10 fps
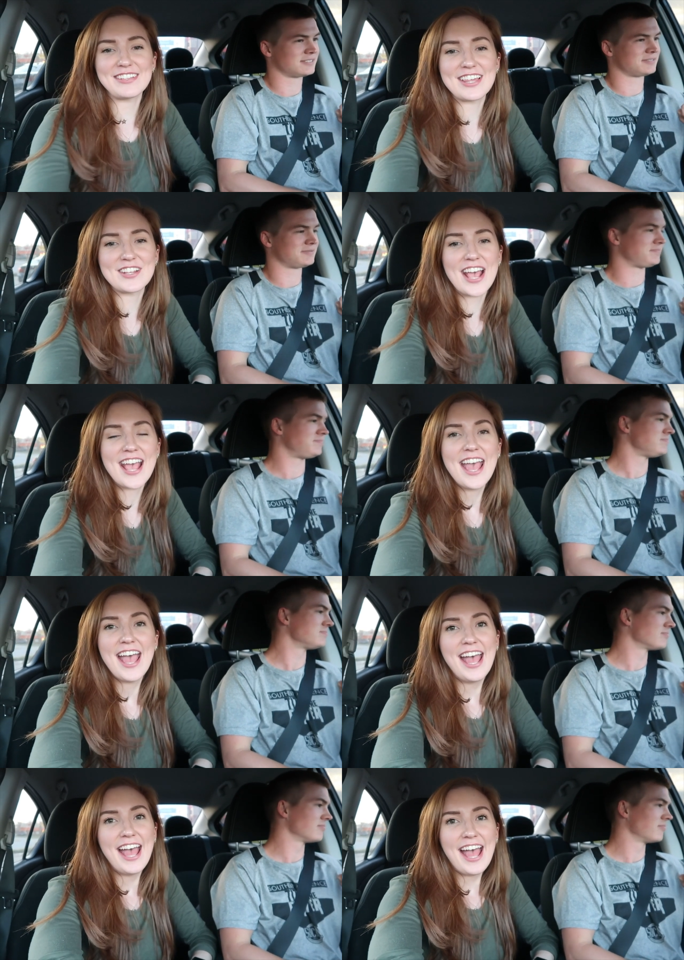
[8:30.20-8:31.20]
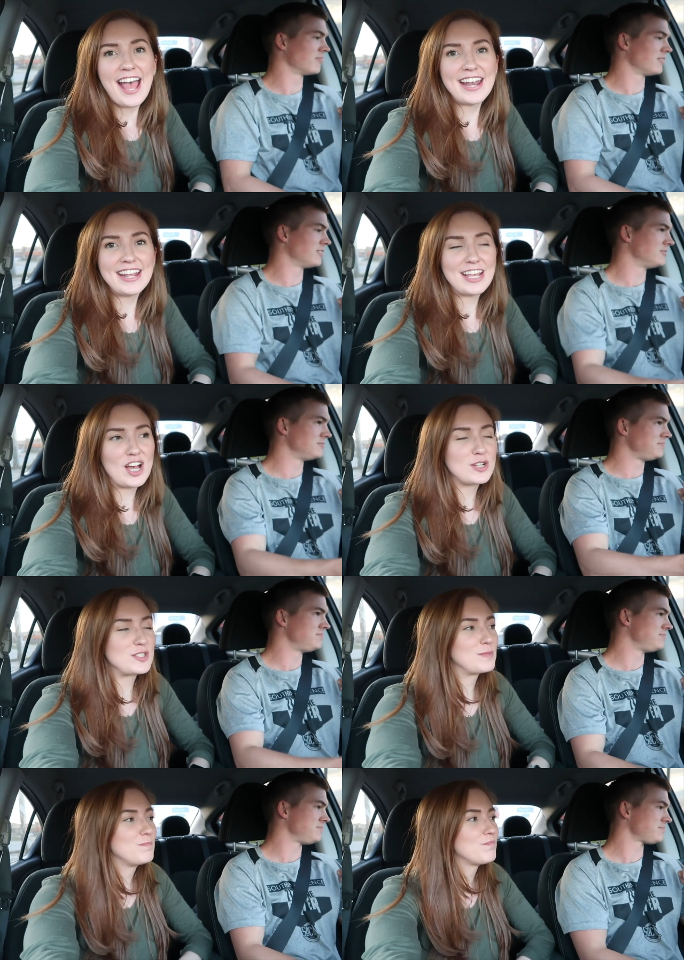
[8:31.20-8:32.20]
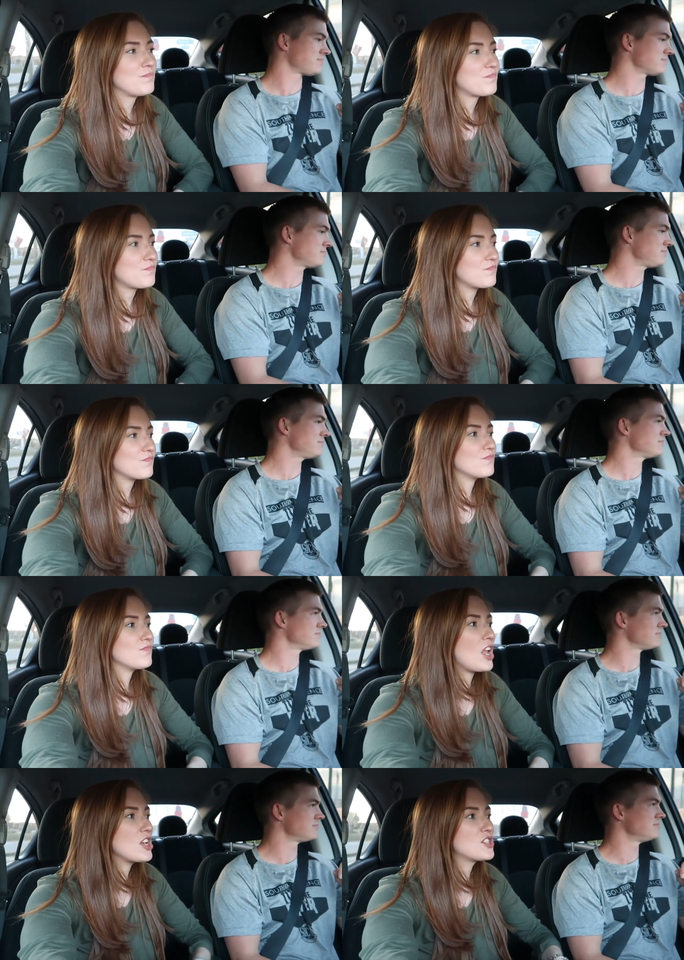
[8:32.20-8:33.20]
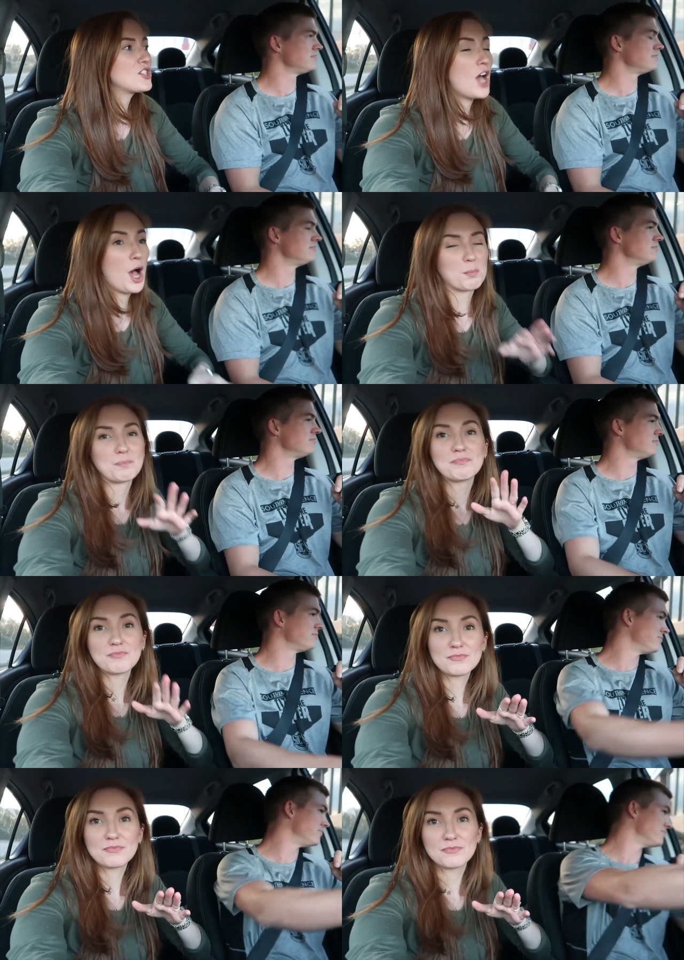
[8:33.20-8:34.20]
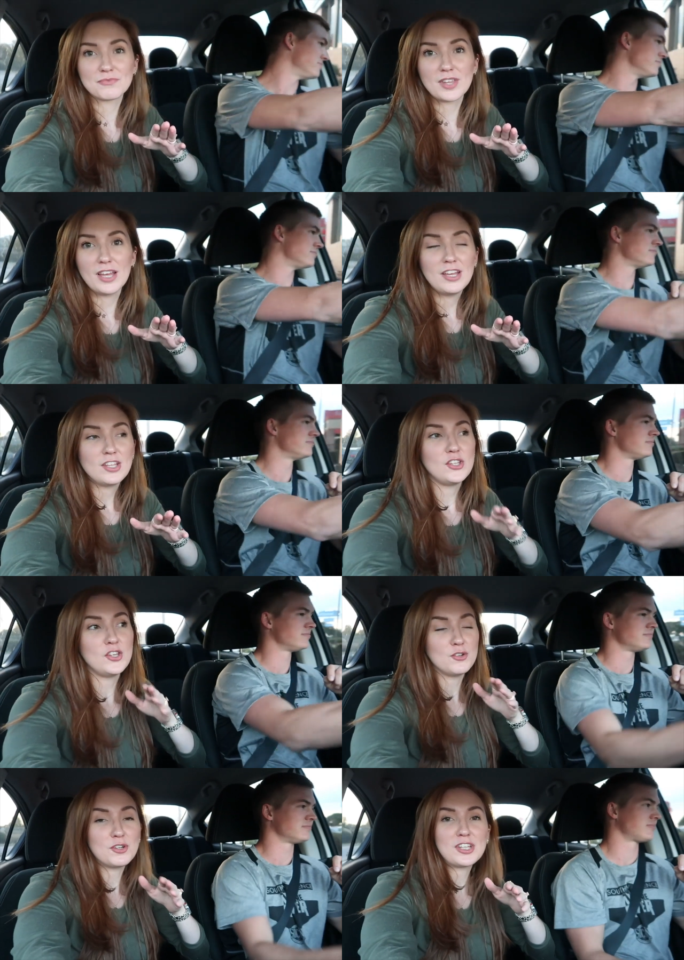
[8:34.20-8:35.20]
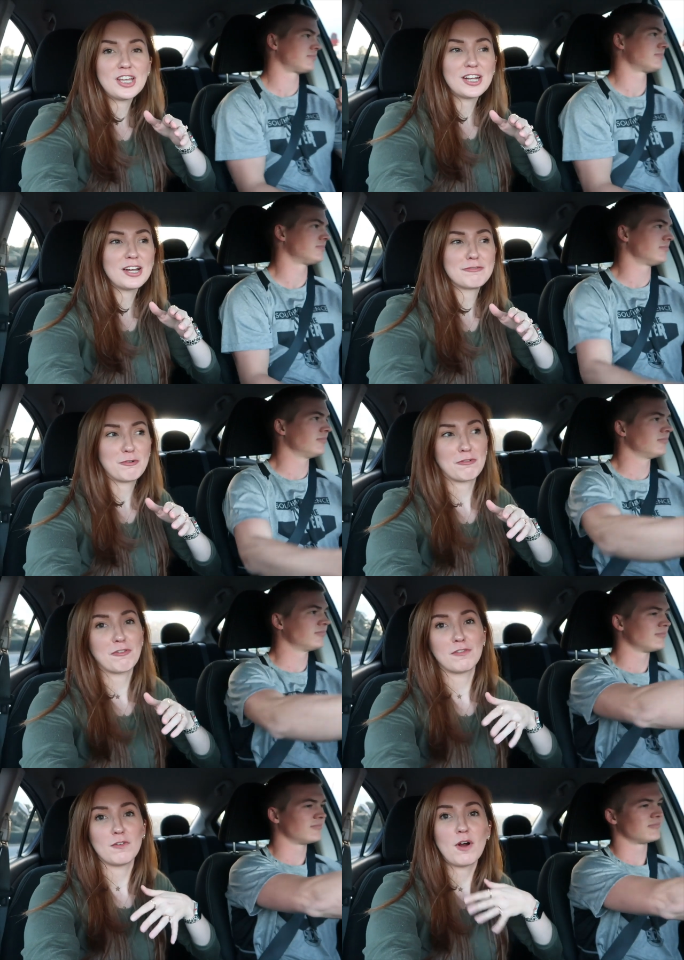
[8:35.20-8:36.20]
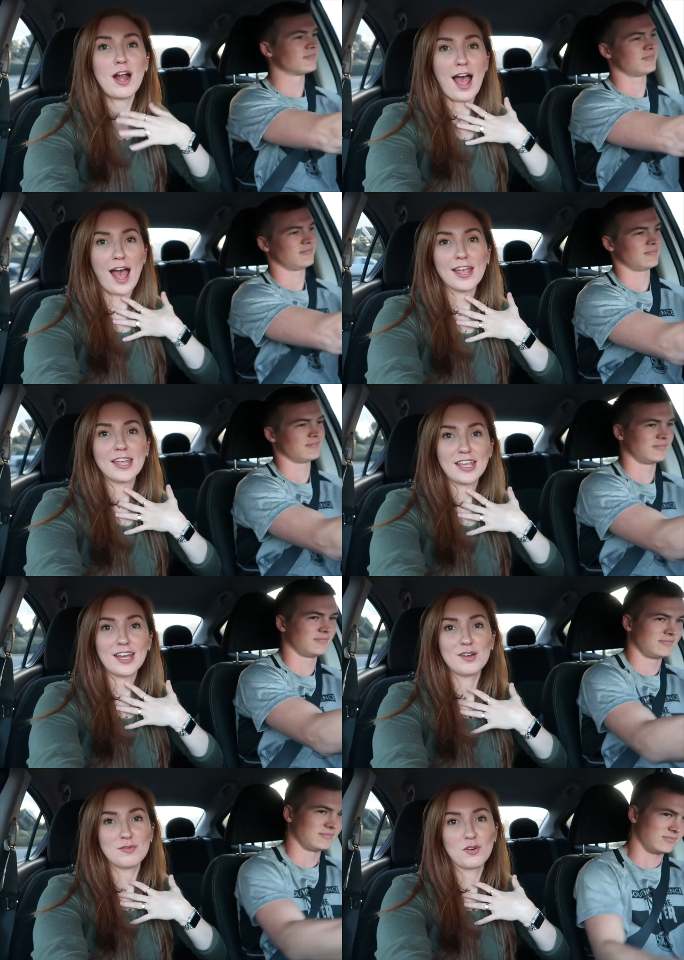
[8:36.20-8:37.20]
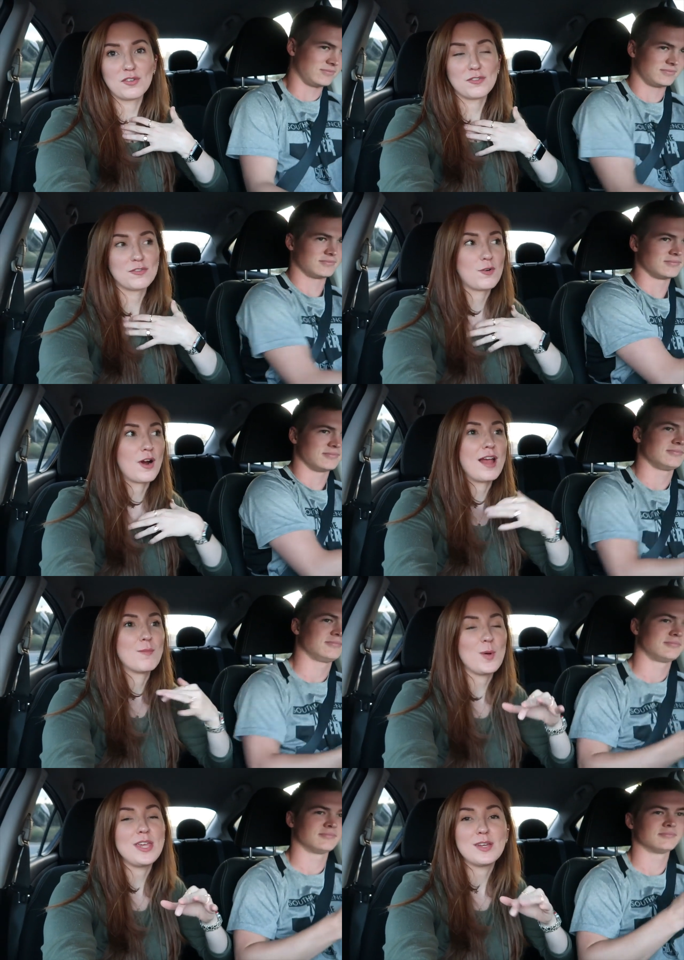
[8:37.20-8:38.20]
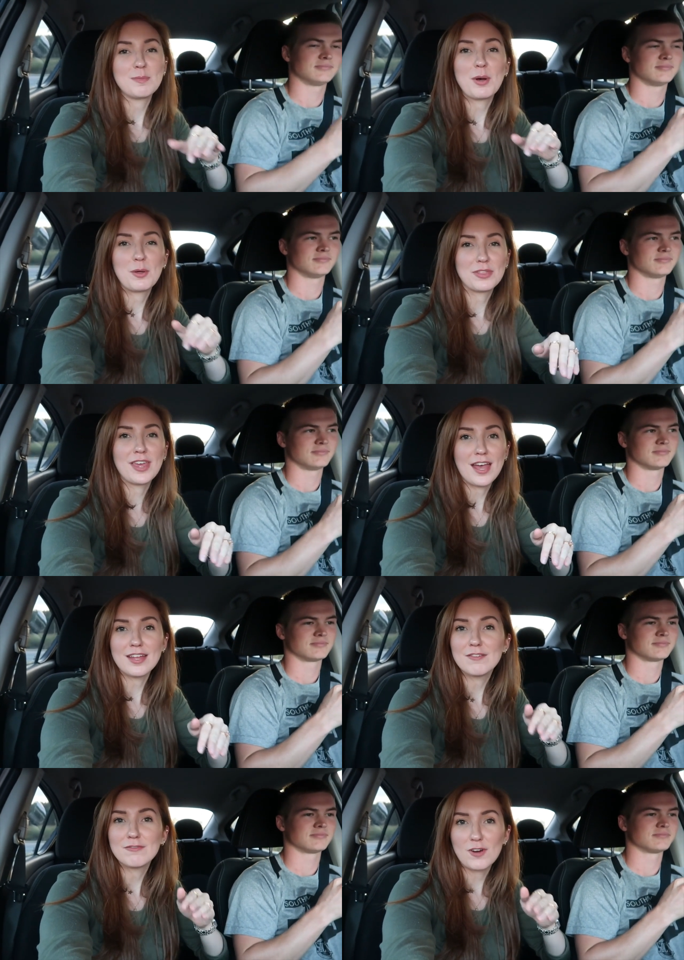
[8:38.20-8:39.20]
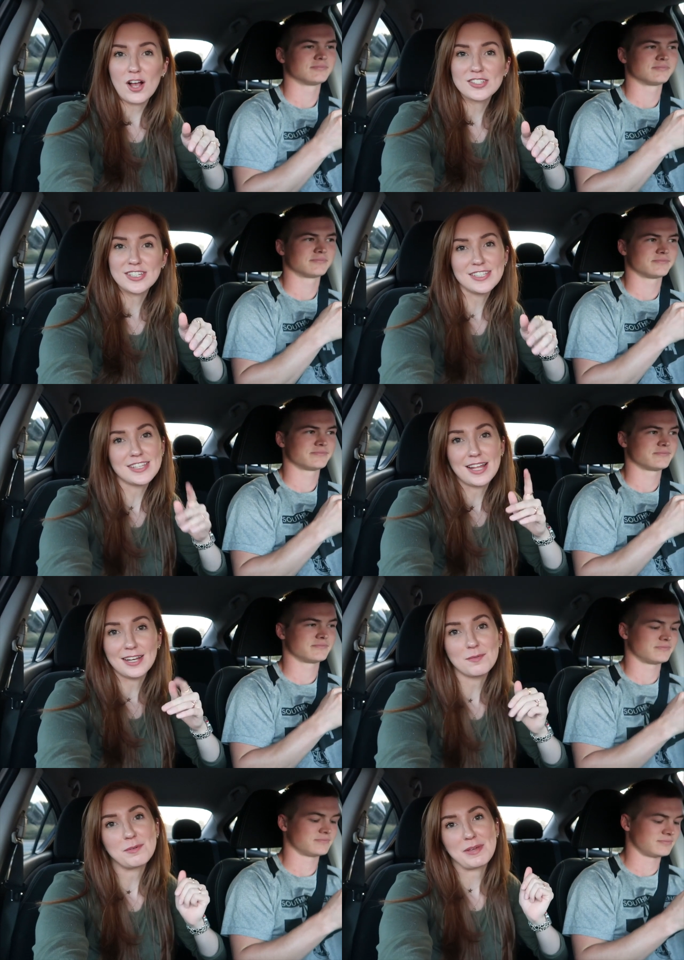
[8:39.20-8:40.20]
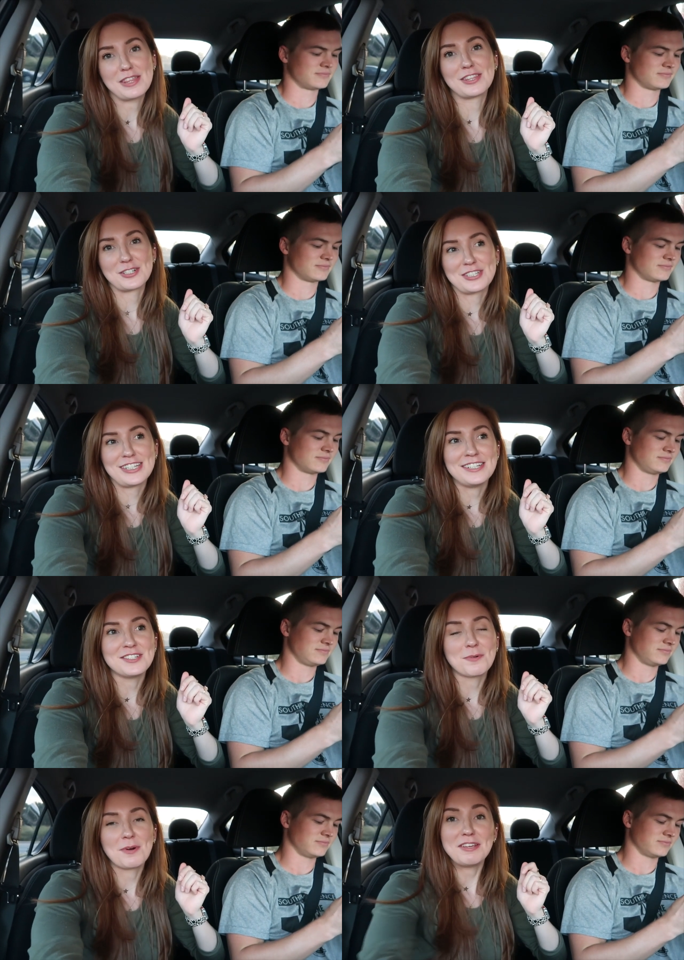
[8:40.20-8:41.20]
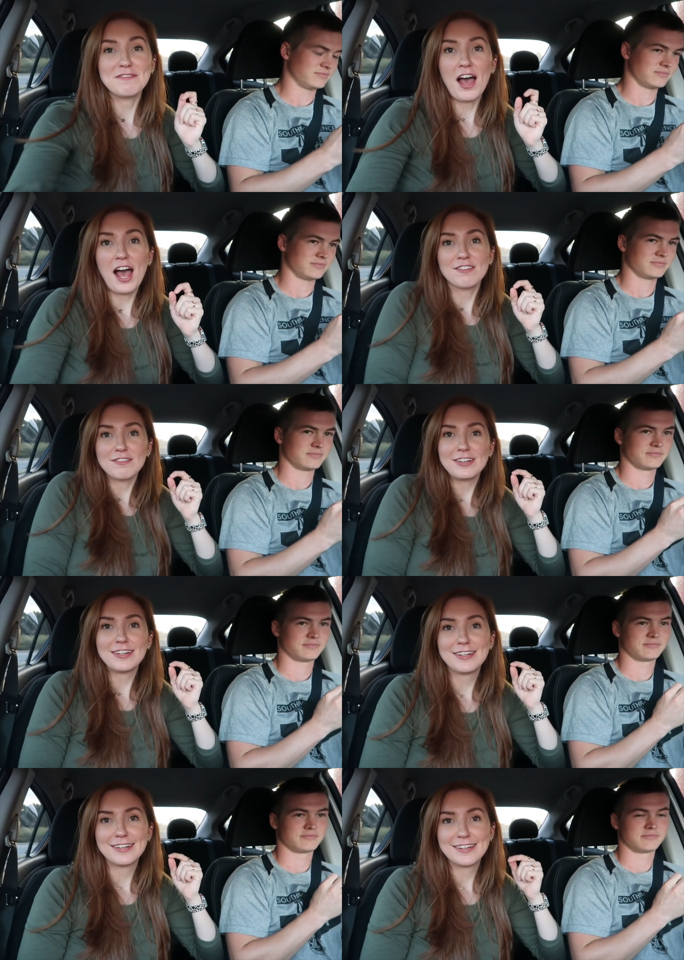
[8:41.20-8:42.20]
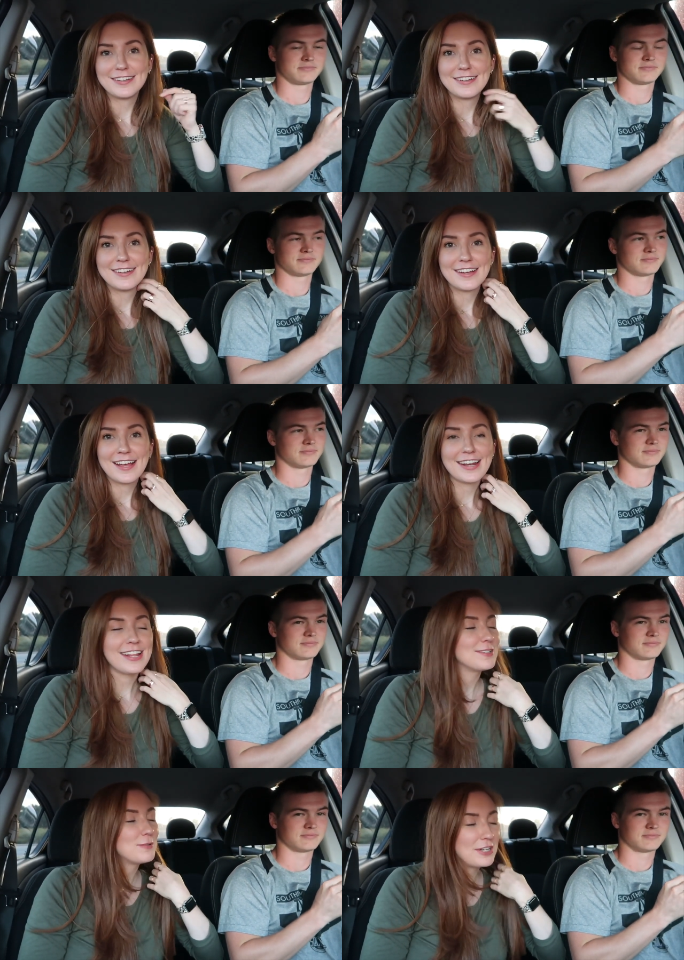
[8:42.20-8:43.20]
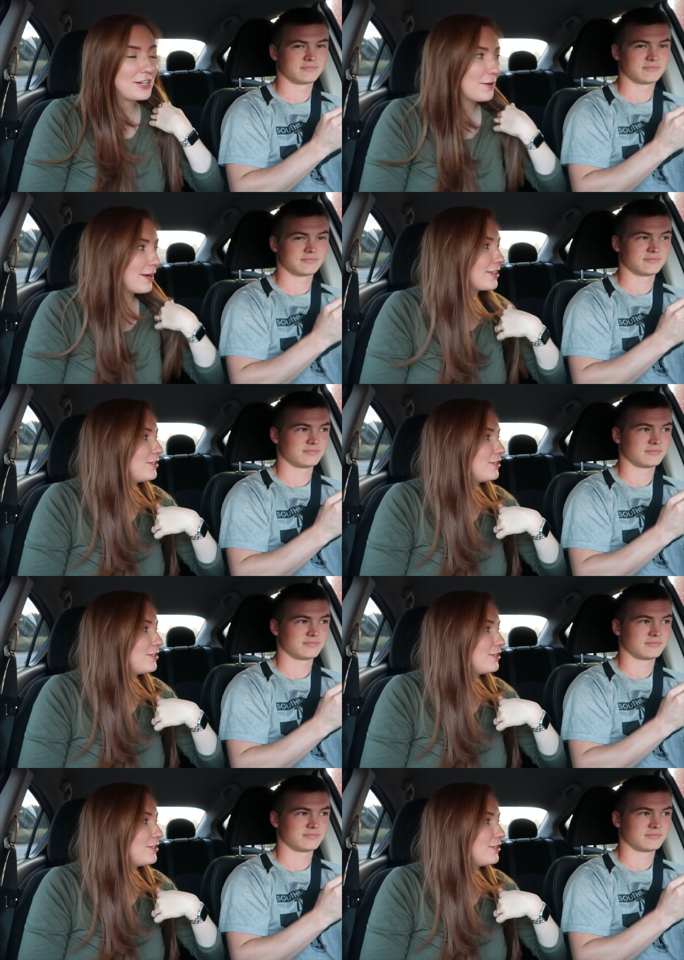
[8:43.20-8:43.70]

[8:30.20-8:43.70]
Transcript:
Speaker 1: at me the other day. And he goes, so, you could get a four for four, I could get a four for four, and we could both get Frosties, and it would be thirteen twenty-five. And I don't want to know how